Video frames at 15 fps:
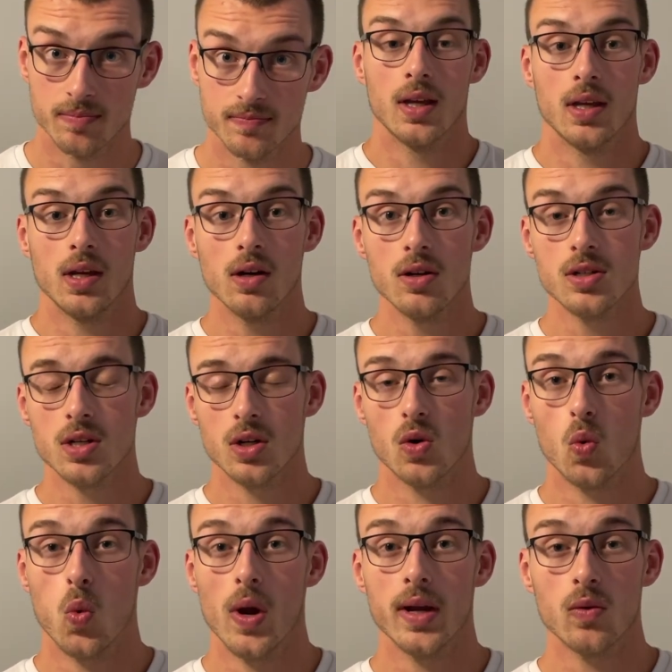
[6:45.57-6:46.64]
Here's a
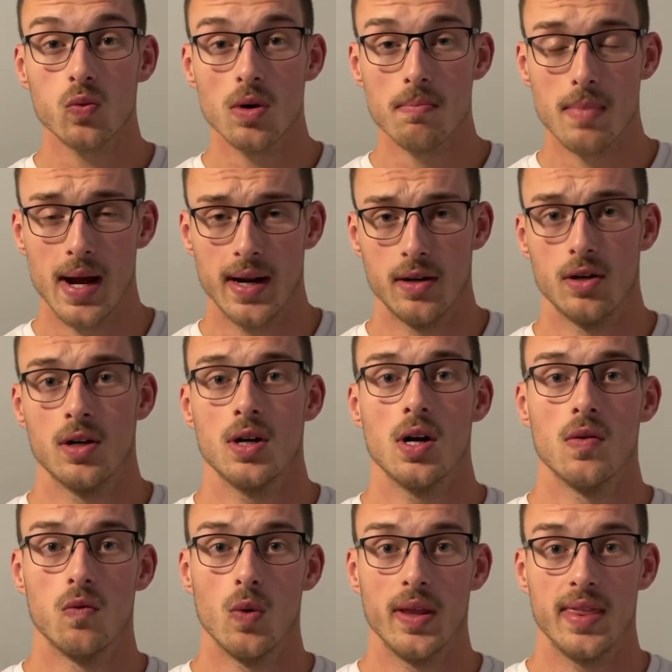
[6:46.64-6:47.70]
quick reminder
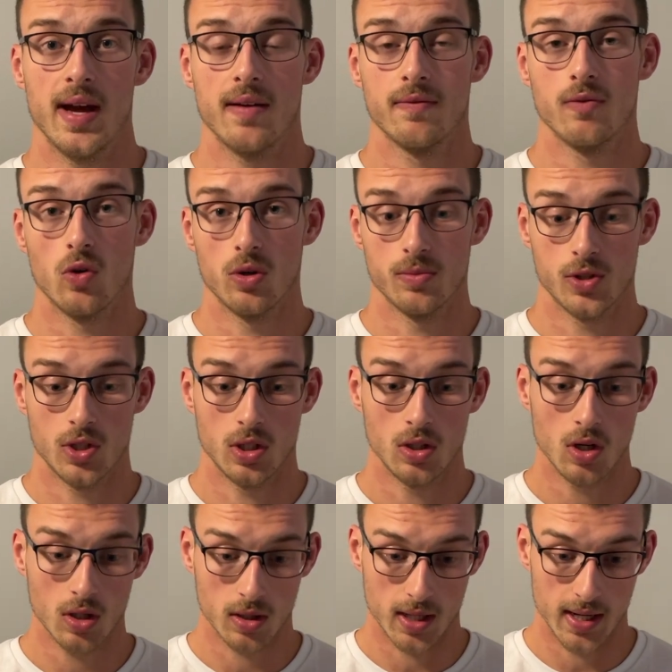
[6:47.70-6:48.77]
of what that form should
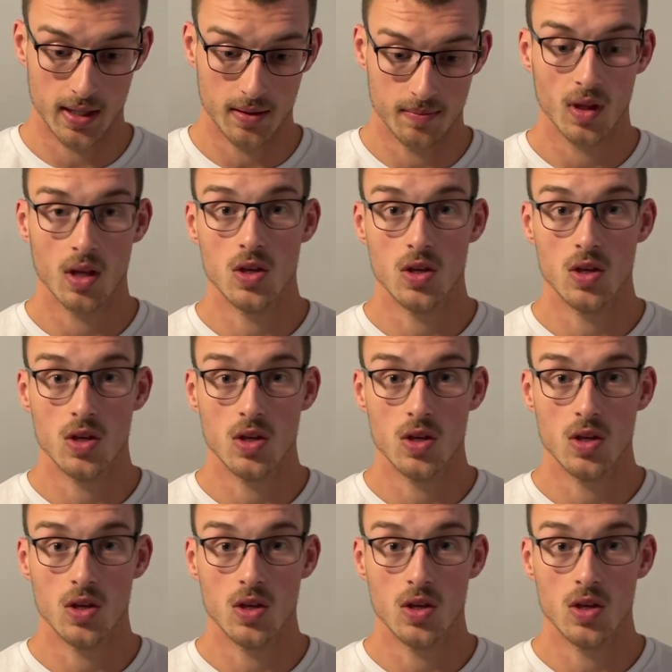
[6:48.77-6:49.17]
look like.